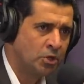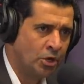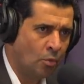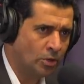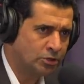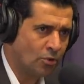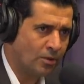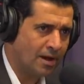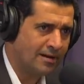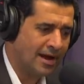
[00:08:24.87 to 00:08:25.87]
You know what's
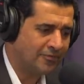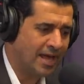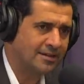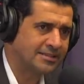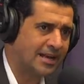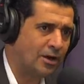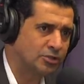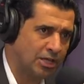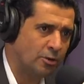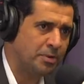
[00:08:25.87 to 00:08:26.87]
going on in Afghanistan, how
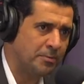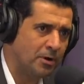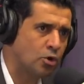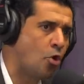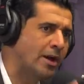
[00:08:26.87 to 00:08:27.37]
scared people are?